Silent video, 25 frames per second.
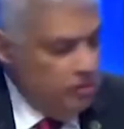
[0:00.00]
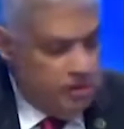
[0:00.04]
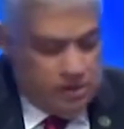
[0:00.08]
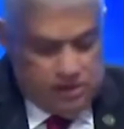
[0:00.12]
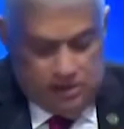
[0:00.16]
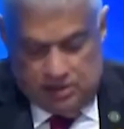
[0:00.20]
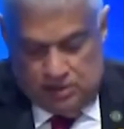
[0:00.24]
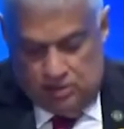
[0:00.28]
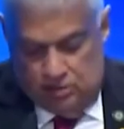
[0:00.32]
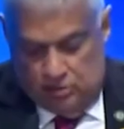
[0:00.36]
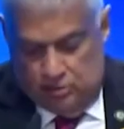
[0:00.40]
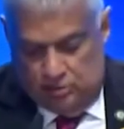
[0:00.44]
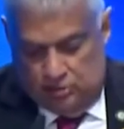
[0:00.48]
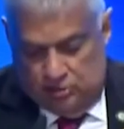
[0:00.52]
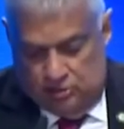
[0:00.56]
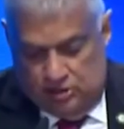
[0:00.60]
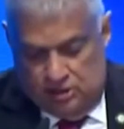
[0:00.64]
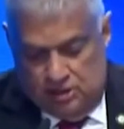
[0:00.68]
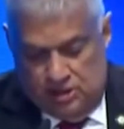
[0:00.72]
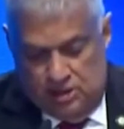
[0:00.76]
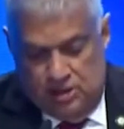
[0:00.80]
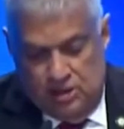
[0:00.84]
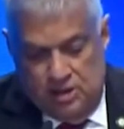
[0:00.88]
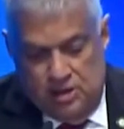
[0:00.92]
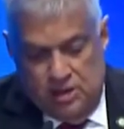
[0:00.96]

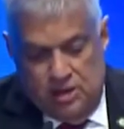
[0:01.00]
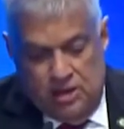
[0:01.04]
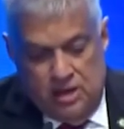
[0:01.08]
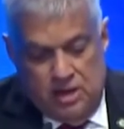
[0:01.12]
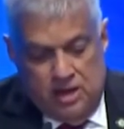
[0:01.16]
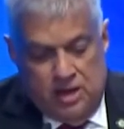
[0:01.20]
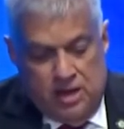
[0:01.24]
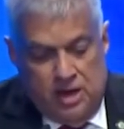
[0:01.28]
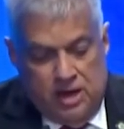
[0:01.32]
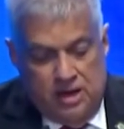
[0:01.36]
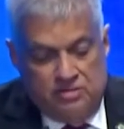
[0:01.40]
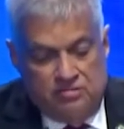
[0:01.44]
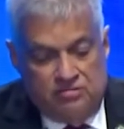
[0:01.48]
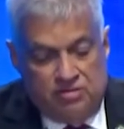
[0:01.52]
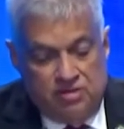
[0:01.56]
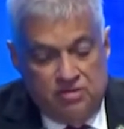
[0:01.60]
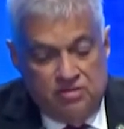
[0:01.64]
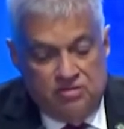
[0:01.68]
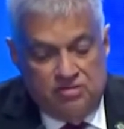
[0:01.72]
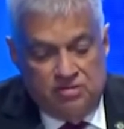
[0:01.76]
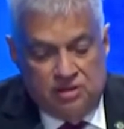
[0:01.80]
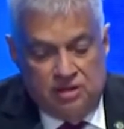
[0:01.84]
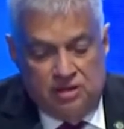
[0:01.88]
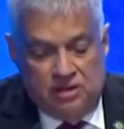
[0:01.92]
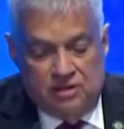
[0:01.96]
conclusion. I
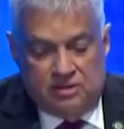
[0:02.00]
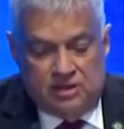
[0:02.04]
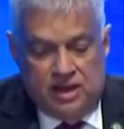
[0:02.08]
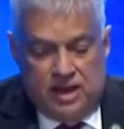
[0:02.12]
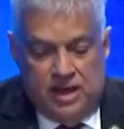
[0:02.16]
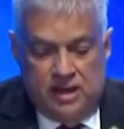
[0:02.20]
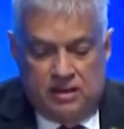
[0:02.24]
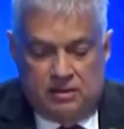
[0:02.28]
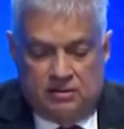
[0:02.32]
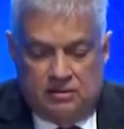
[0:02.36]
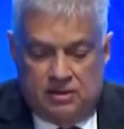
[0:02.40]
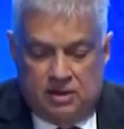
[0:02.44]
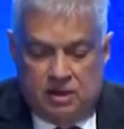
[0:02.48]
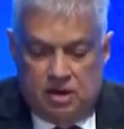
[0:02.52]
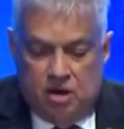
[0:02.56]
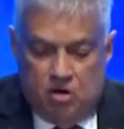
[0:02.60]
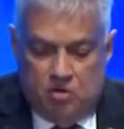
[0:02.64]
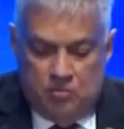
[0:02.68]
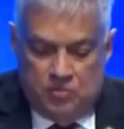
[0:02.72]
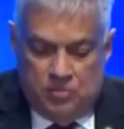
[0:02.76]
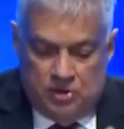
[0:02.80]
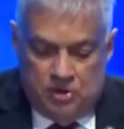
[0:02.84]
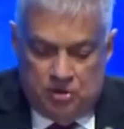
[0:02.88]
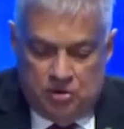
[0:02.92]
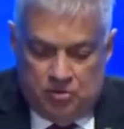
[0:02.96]
sincerely thank the
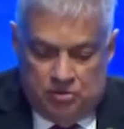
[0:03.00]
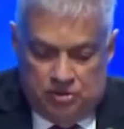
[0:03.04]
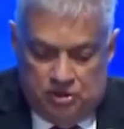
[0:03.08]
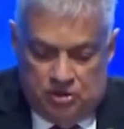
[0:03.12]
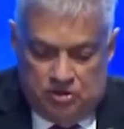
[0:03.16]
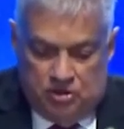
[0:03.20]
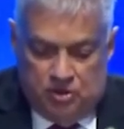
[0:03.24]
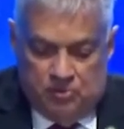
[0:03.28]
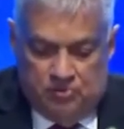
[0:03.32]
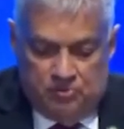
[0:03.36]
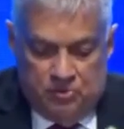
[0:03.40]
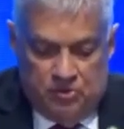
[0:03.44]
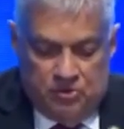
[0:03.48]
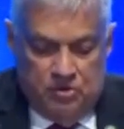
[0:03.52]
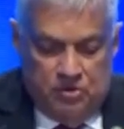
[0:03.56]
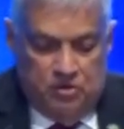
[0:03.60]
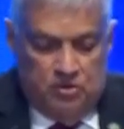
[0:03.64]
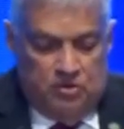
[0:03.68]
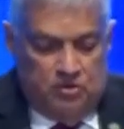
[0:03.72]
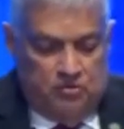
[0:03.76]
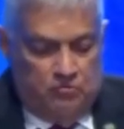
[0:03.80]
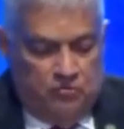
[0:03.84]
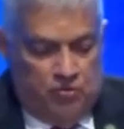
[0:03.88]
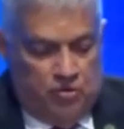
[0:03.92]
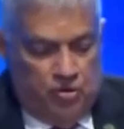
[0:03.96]
Government of Egypt
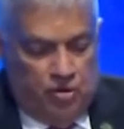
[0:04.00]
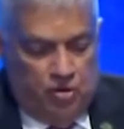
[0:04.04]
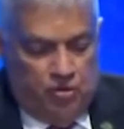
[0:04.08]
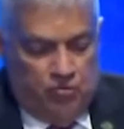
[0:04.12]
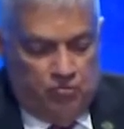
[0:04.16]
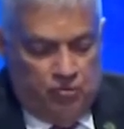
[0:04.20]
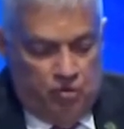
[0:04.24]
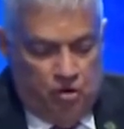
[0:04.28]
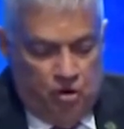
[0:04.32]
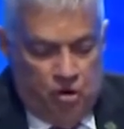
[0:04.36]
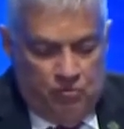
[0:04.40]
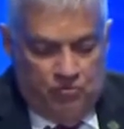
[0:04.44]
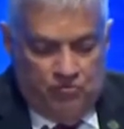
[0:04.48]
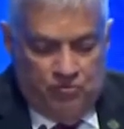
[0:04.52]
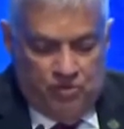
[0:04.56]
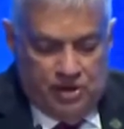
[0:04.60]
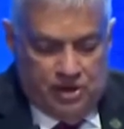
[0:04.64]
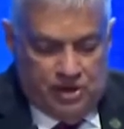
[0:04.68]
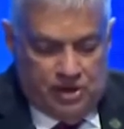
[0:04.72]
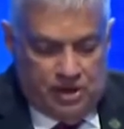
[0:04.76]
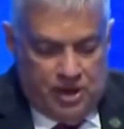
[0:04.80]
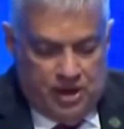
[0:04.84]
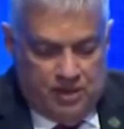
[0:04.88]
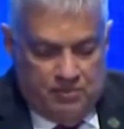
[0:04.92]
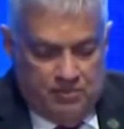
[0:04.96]
for your warm
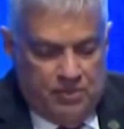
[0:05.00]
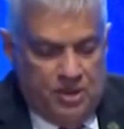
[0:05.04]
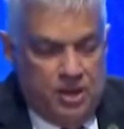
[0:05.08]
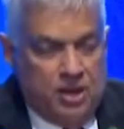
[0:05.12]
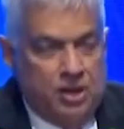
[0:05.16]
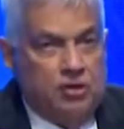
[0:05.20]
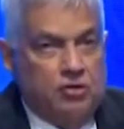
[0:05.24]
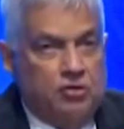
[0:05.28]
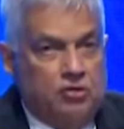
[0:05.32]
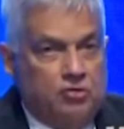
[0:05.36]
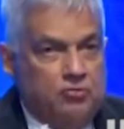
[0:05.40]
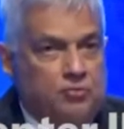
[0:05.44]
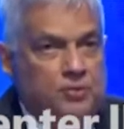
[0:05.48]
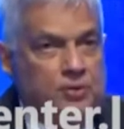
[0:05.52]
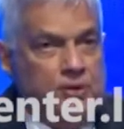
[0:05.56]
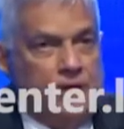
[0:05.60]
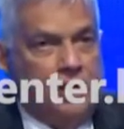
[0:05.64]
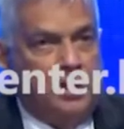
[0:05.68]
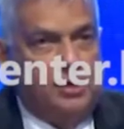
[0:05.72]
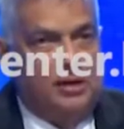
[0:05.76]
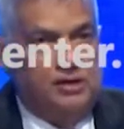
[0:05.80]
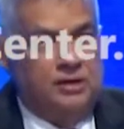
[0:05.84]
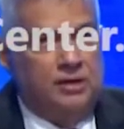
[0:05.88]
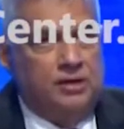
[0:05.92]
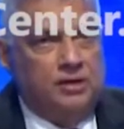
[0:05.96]
welcome and
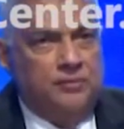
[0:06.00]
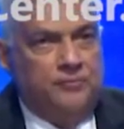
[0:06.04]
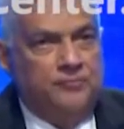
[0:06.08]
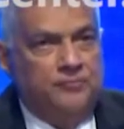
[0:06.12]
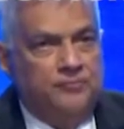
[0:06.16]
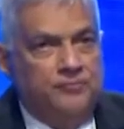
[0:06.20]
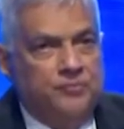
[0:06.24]
hospitality.